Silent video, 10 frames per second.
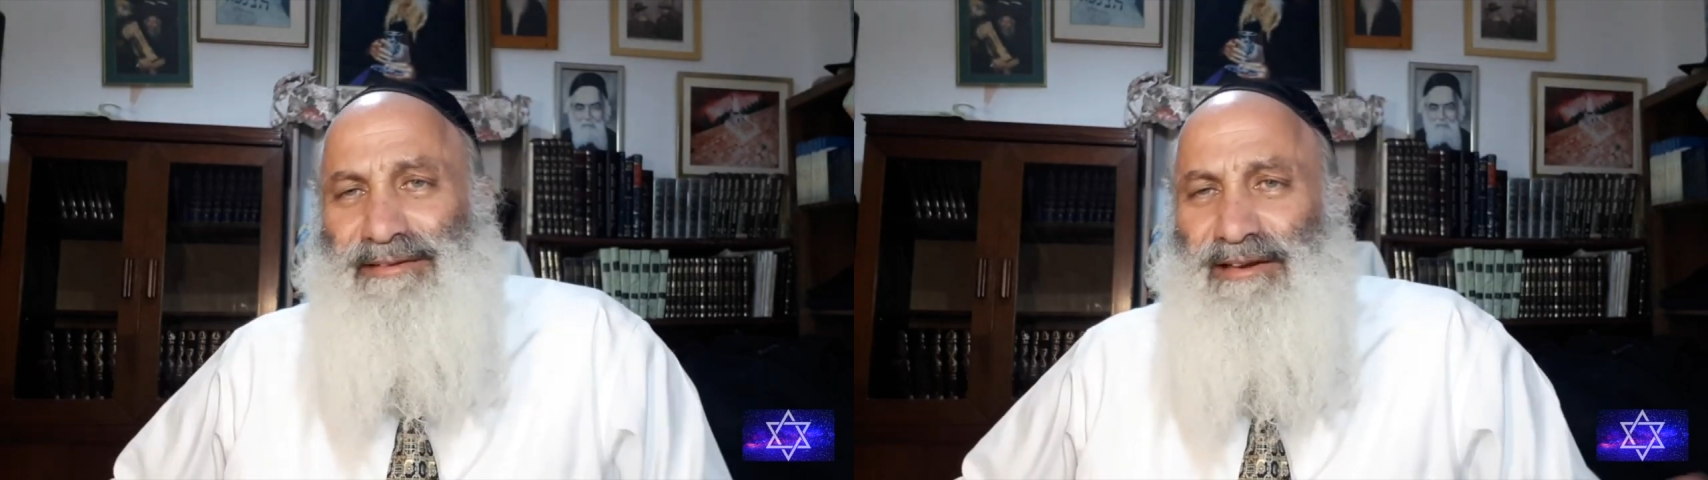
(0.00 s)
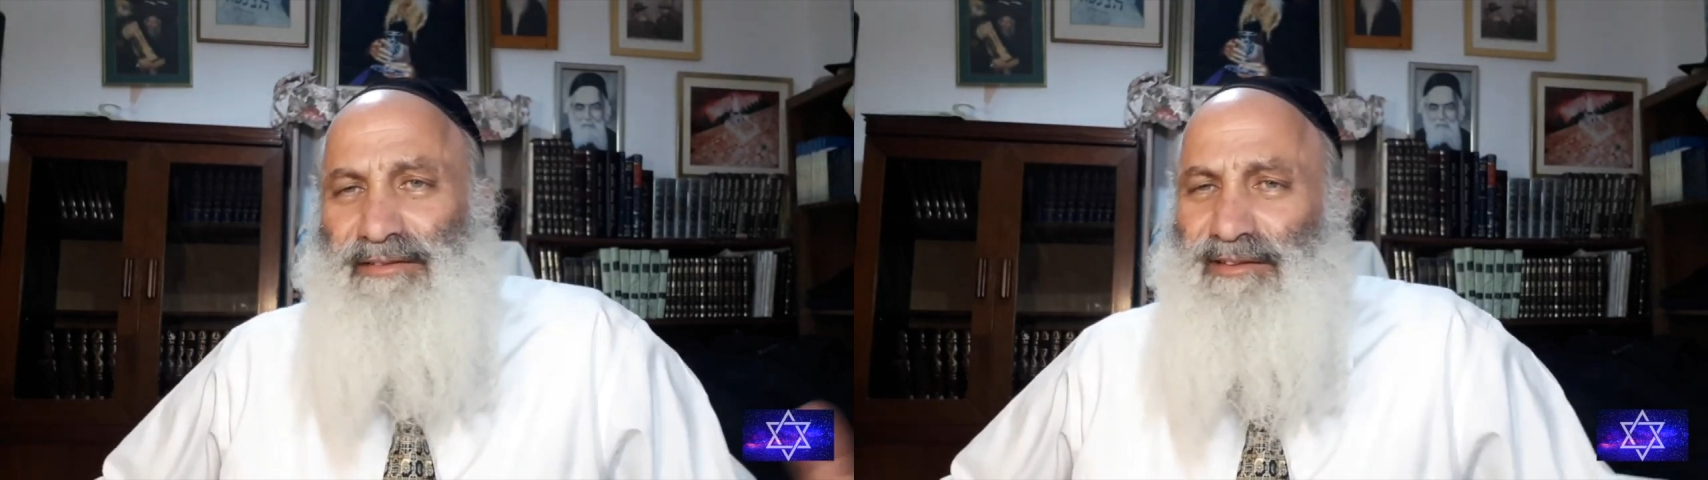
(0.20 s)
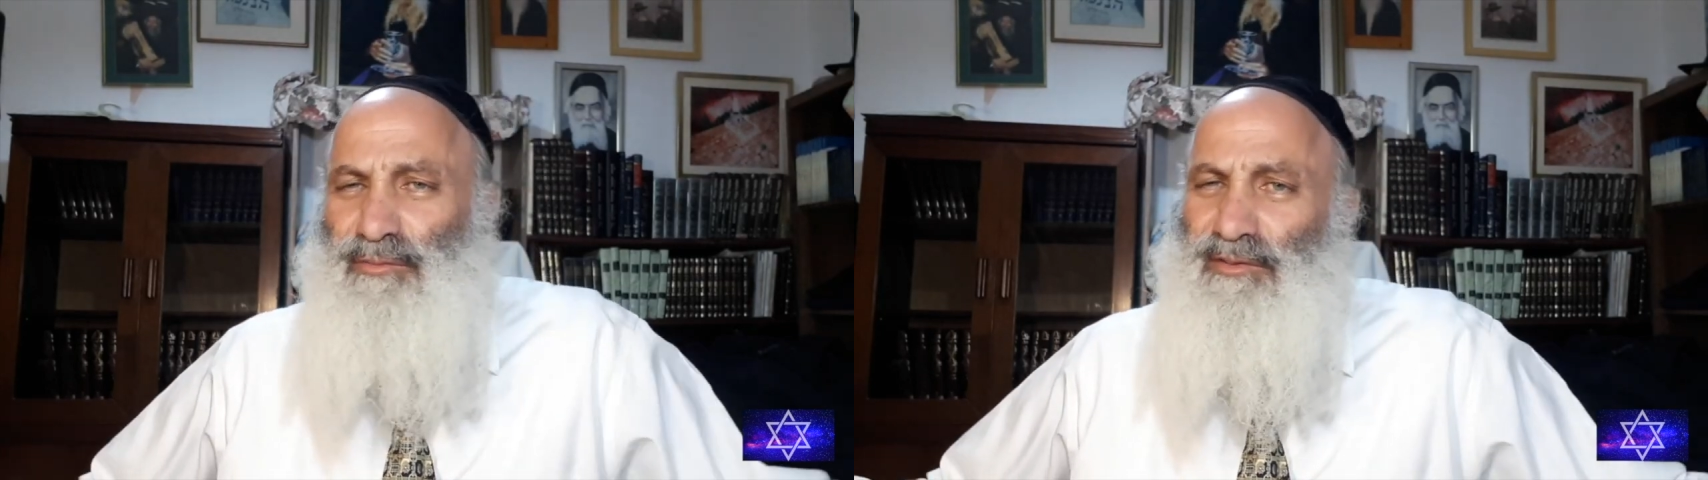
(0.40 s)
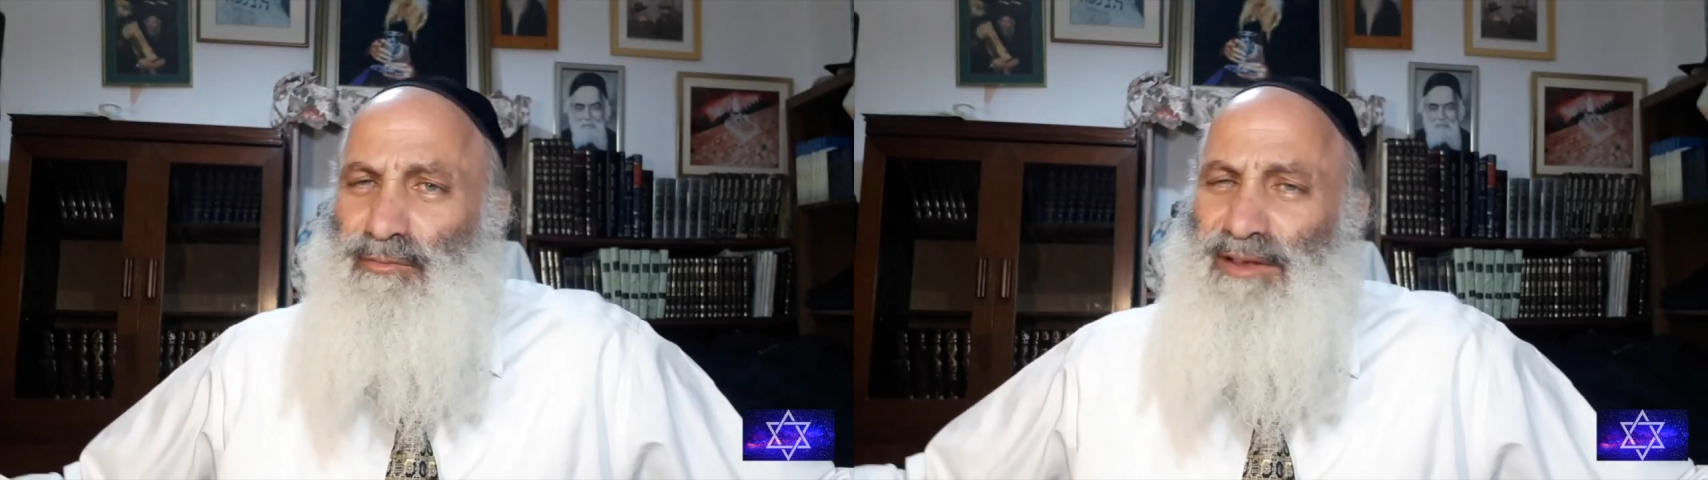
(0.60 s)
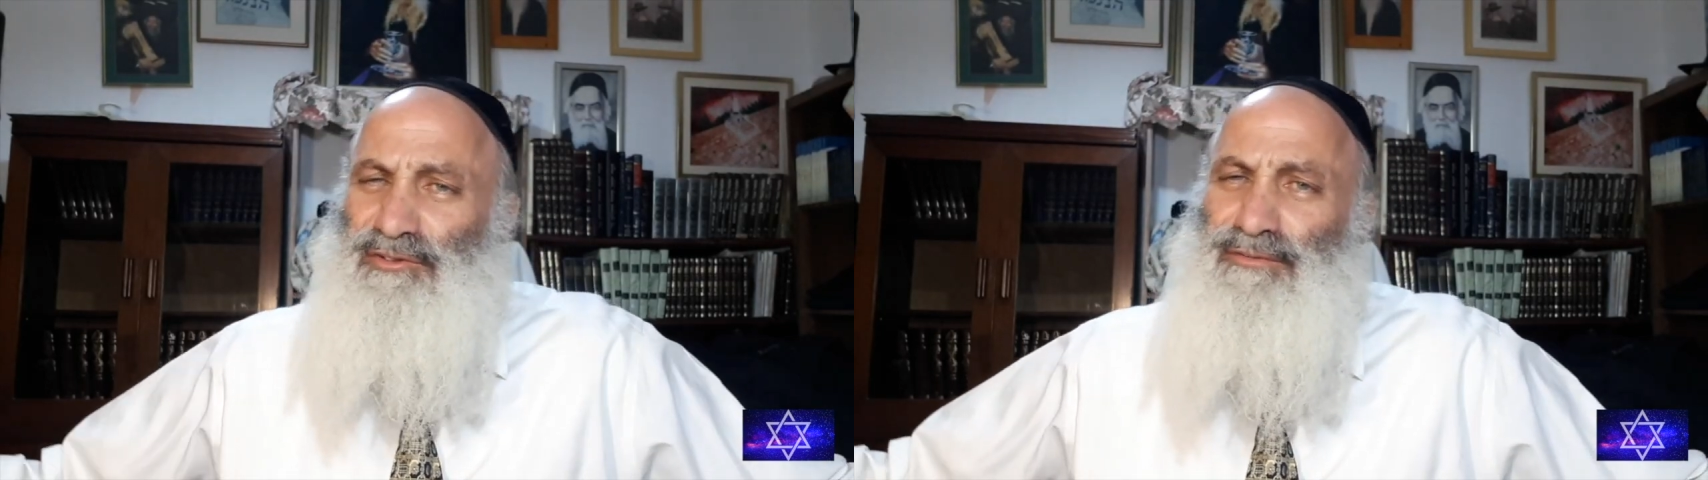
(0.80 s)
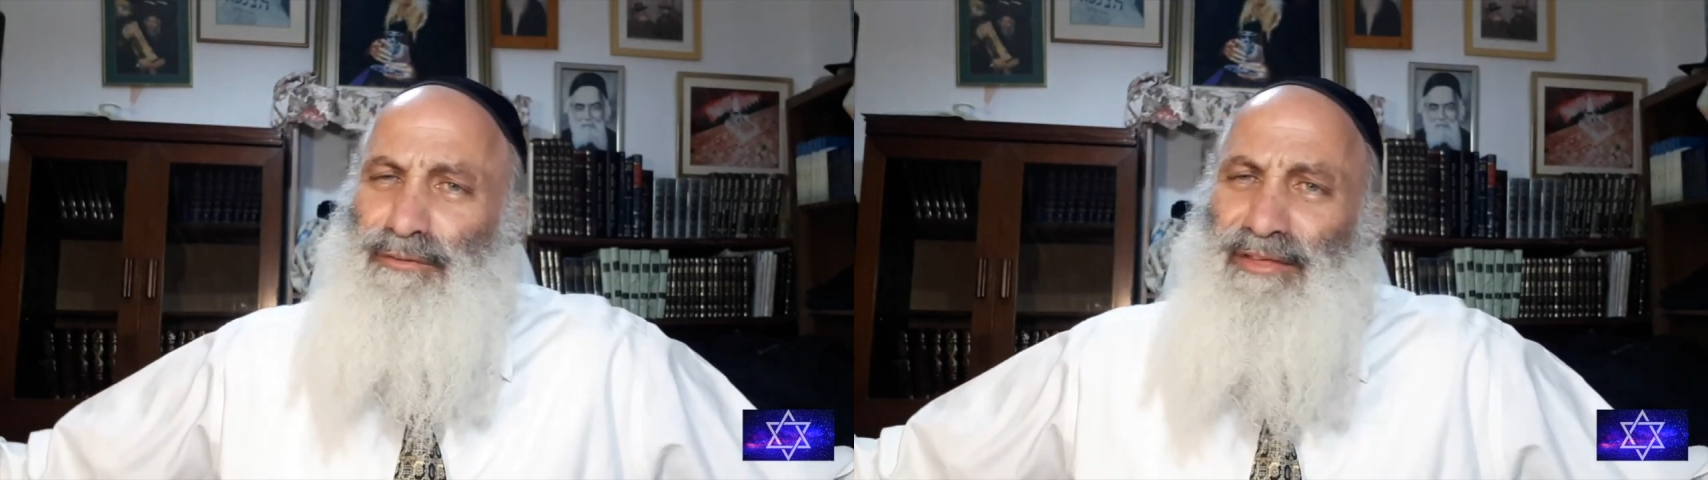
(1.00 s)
dealing with this question for